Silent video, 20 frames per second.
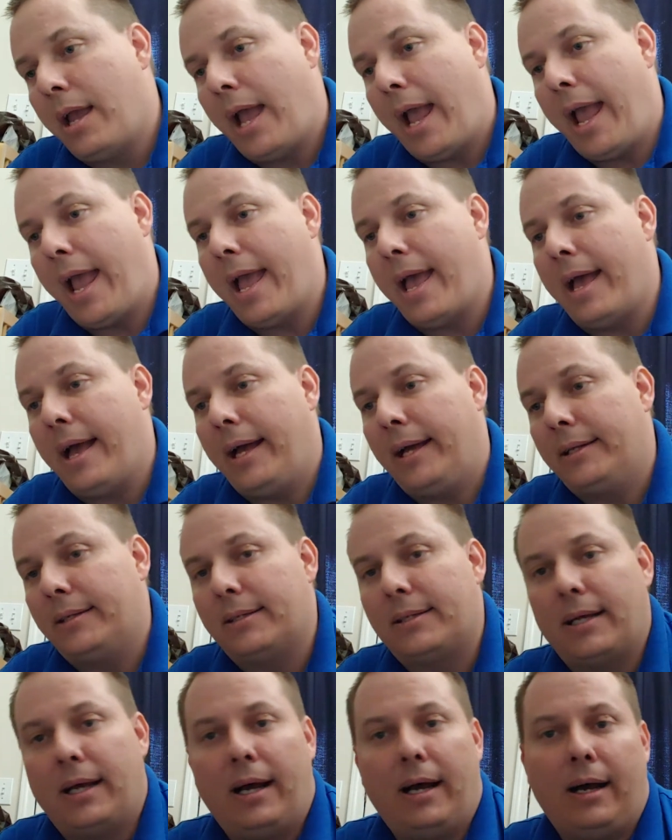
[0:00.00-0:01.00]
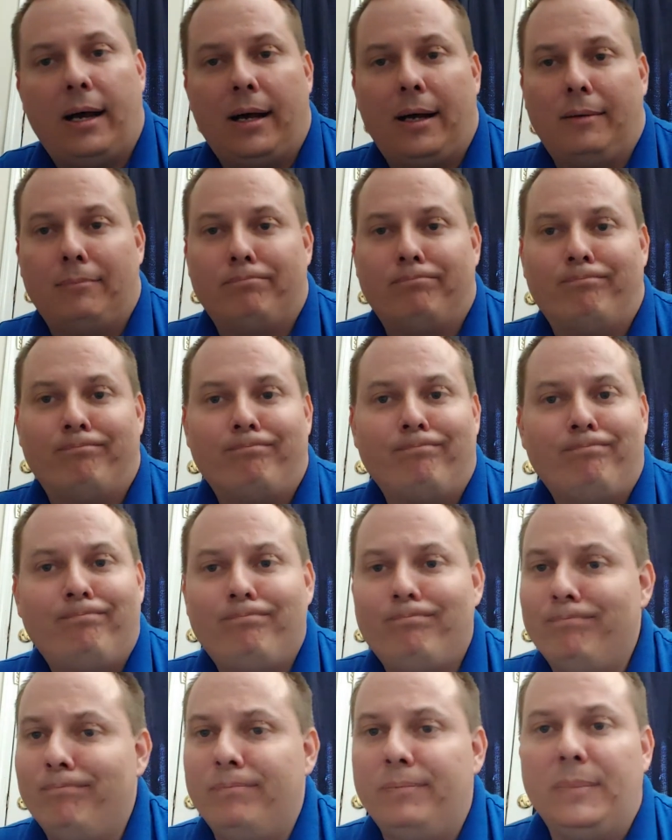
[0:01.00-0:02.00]
And,
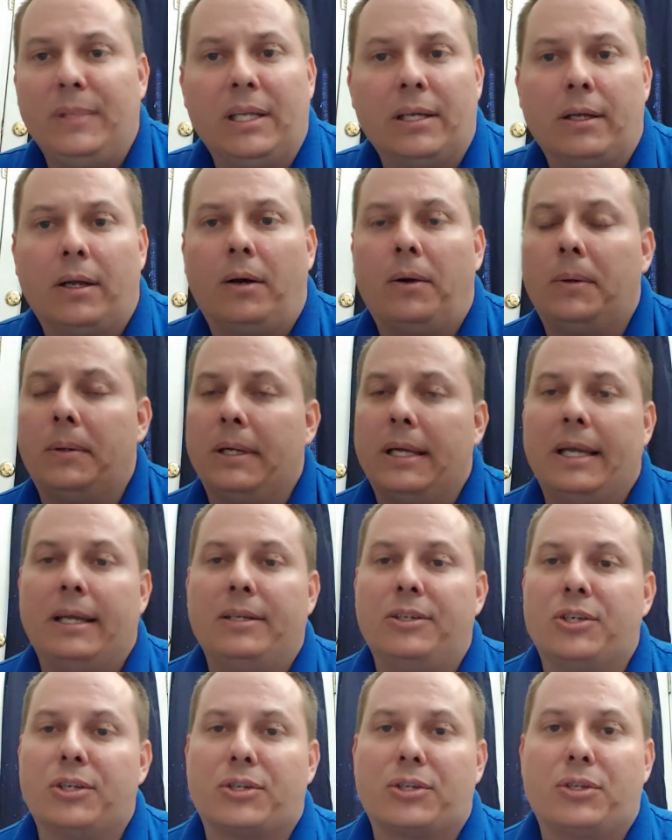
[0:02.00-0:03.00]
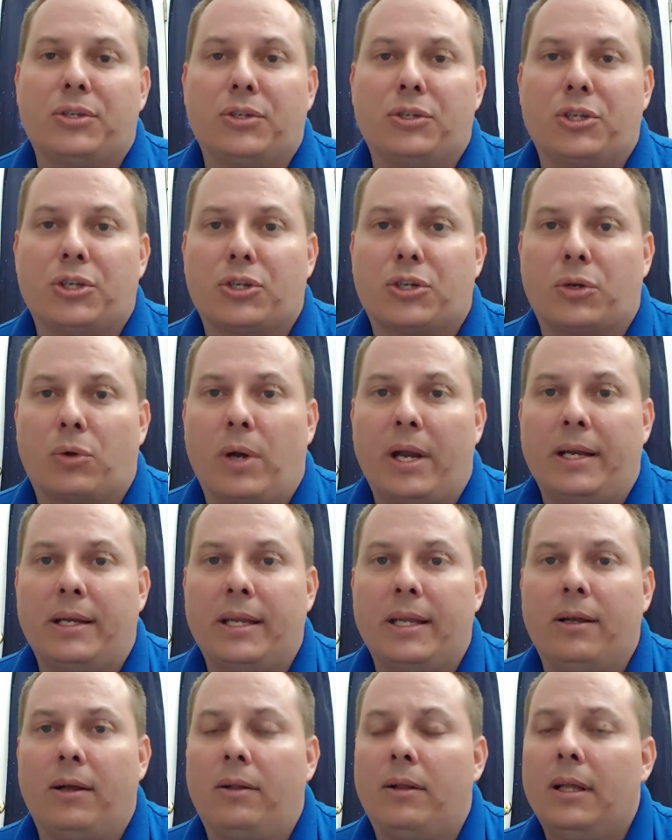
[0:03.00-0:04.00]
you know, it just a great
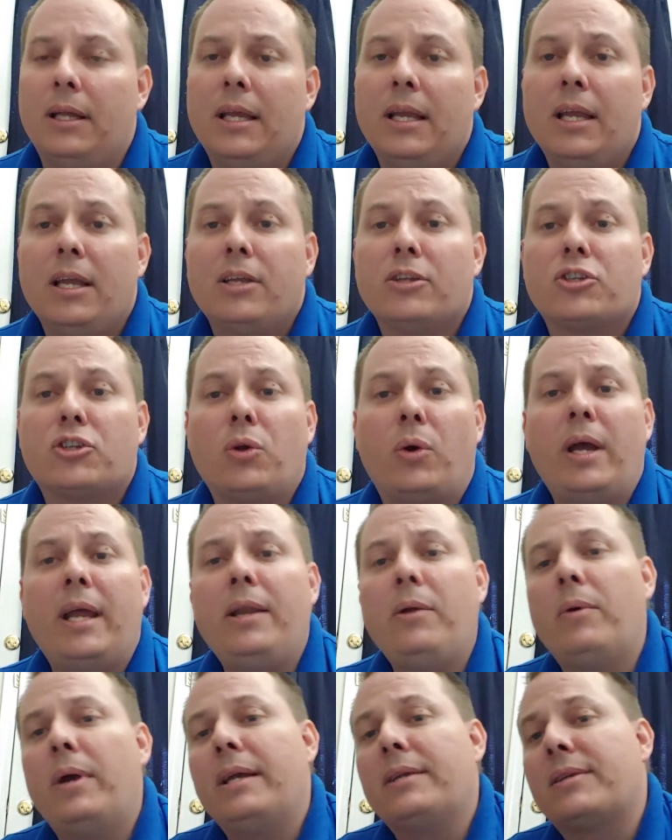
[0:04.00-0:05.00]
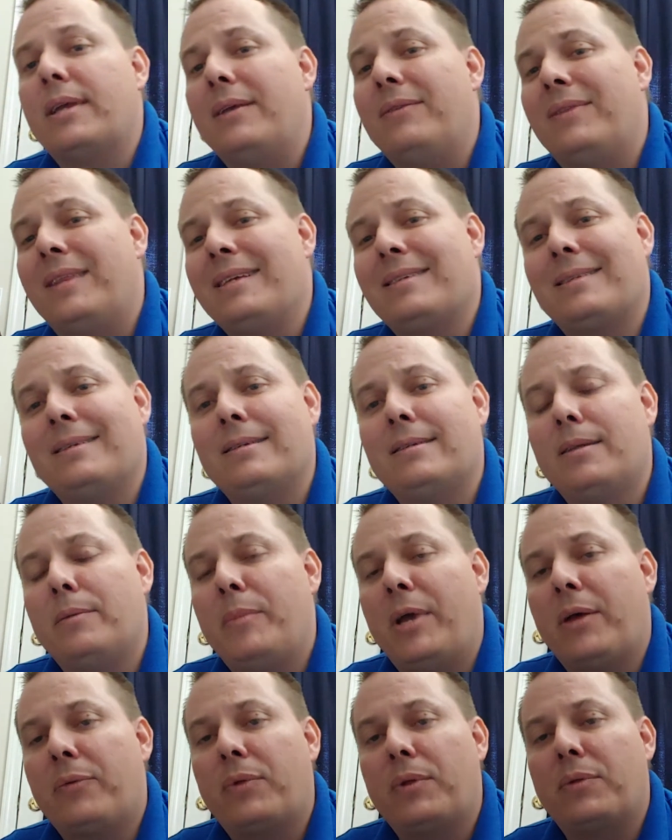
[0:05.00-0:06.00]
deal. So anyways, this is the
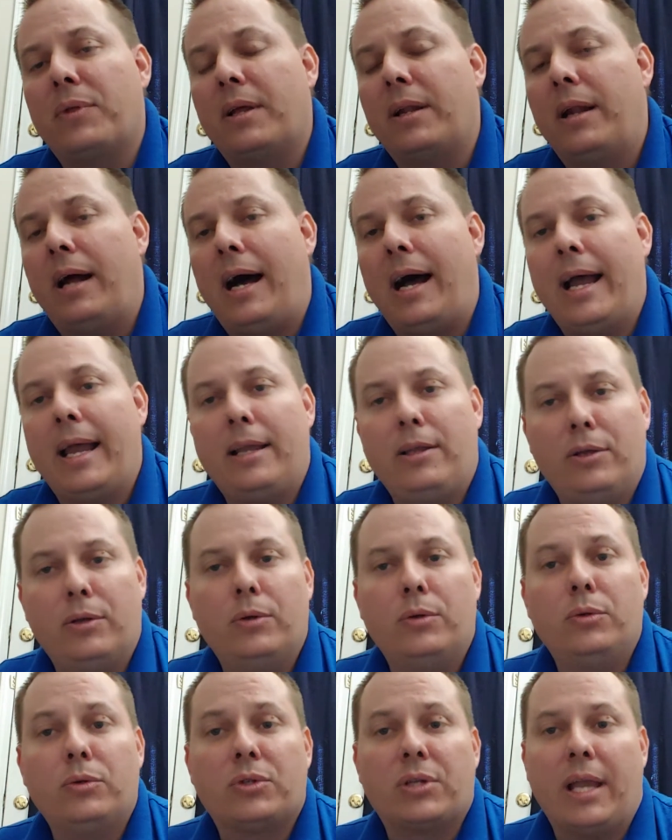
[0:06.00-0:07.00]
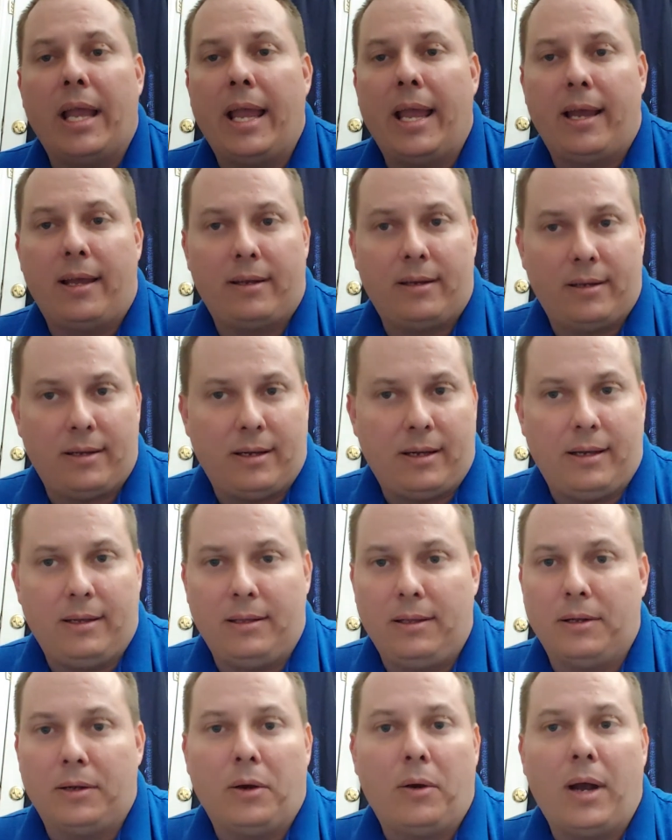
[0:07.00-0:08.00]
method that I use. And,
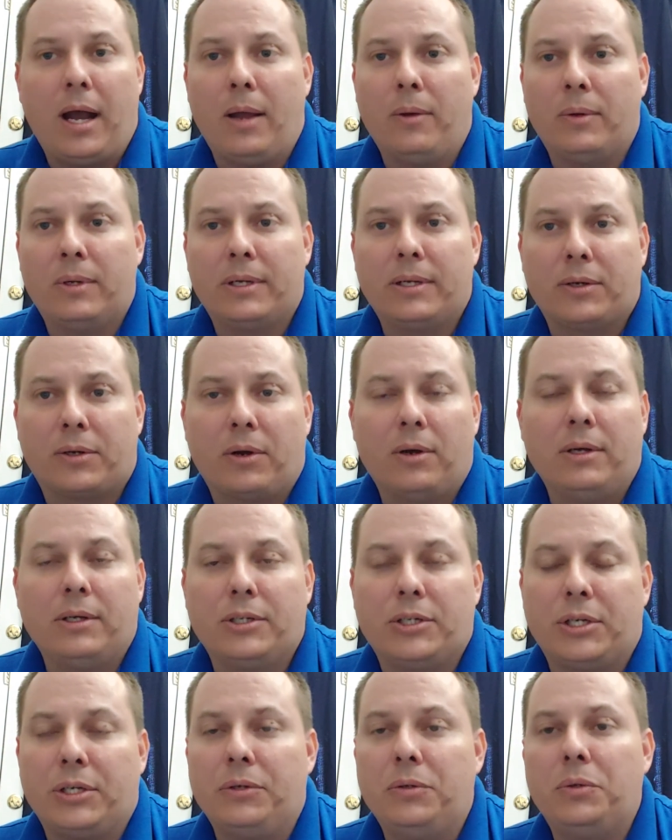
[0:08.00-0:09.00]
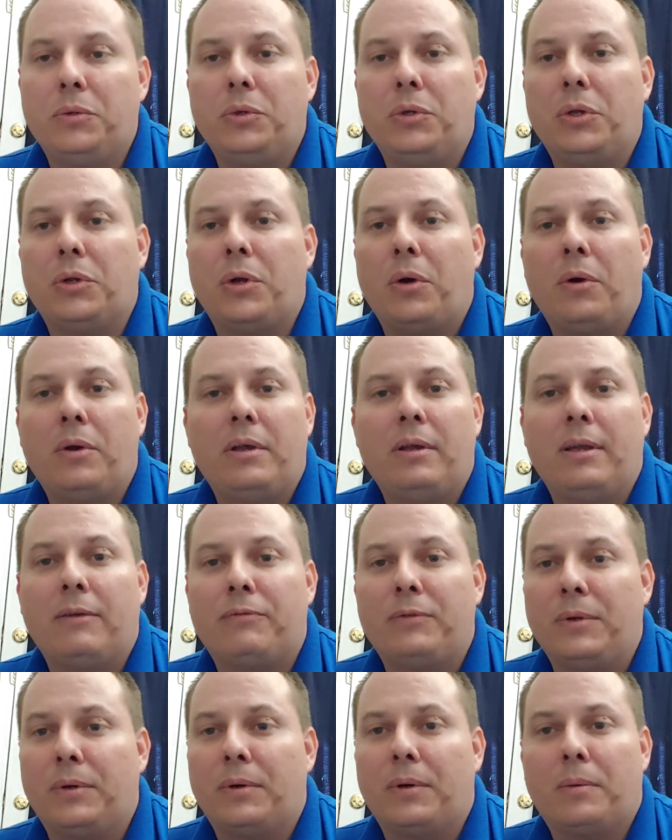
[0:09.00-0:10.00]
you know, I would encourage you, you know,
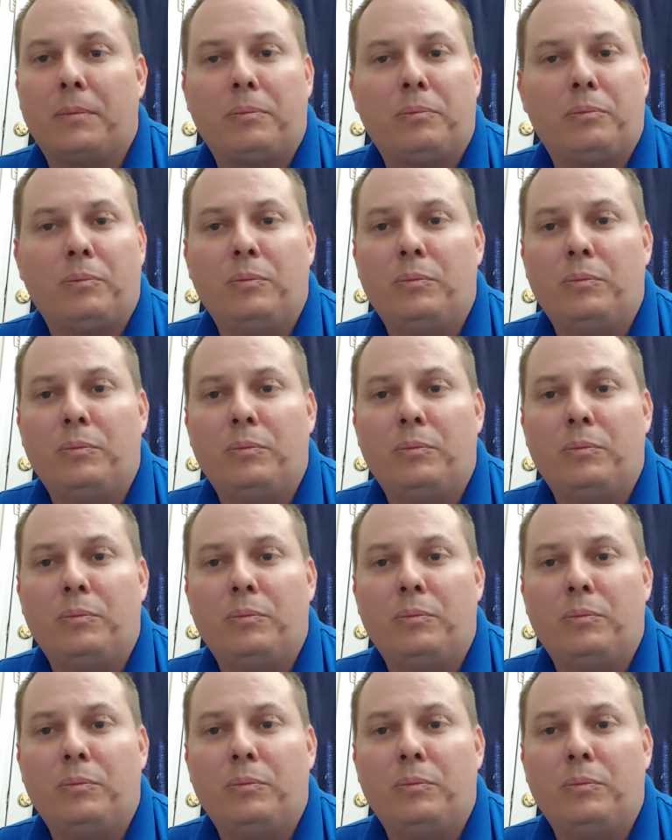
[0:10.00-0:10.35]
if you're,